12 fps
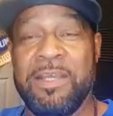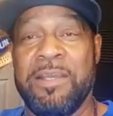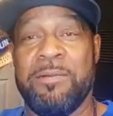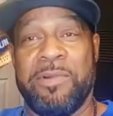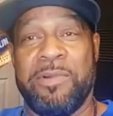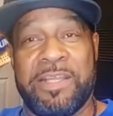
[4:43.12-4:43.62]

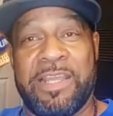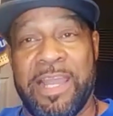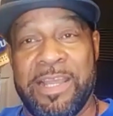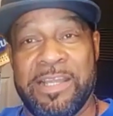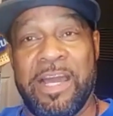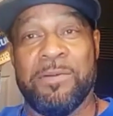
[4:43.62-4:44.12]
when it
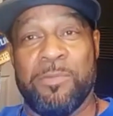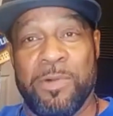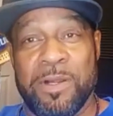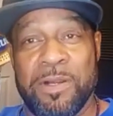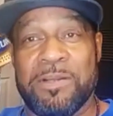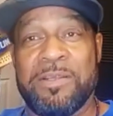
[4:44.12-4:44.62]
came time to
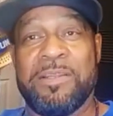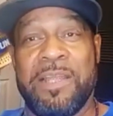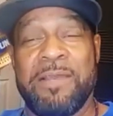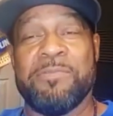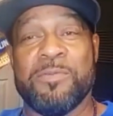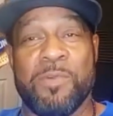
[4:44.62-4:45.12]
work,
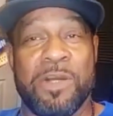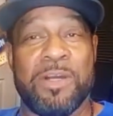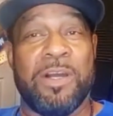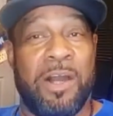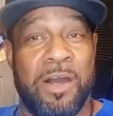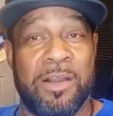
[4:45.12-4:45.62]
he was a
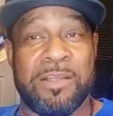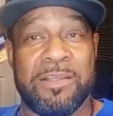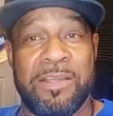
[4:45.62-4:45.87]
workaholic,